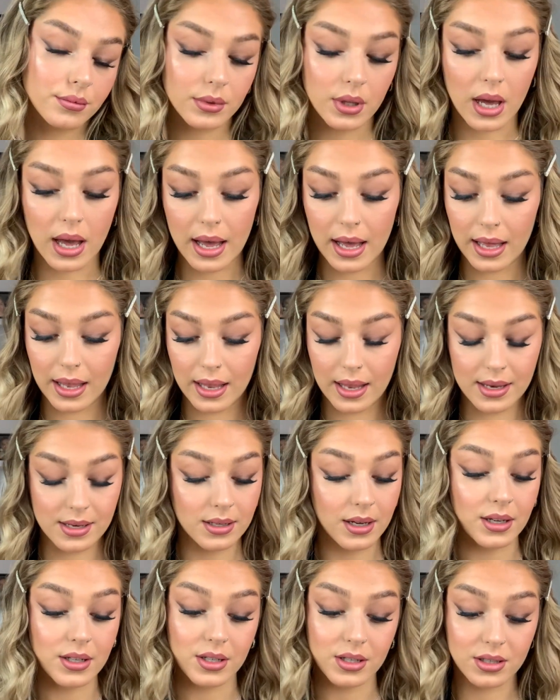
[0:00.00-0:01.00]
and I
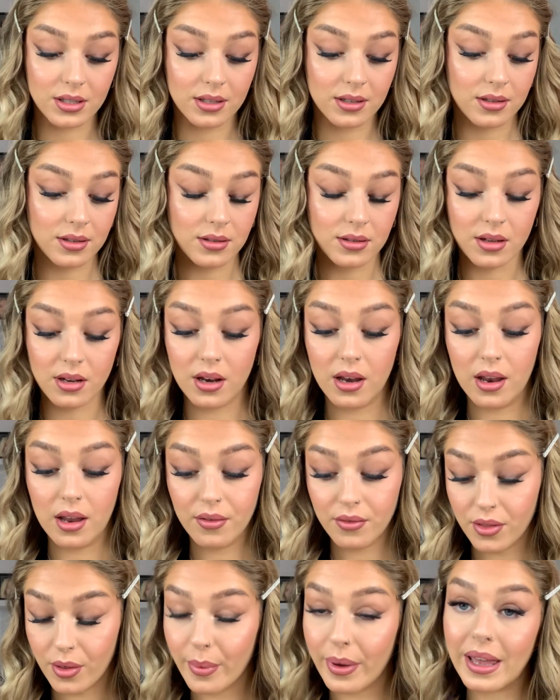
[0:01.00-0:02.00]
just love
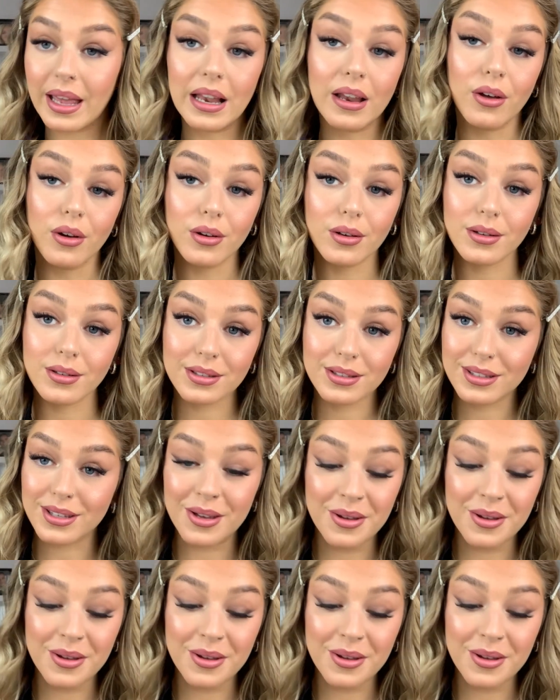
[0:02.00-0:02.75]
the way it looks.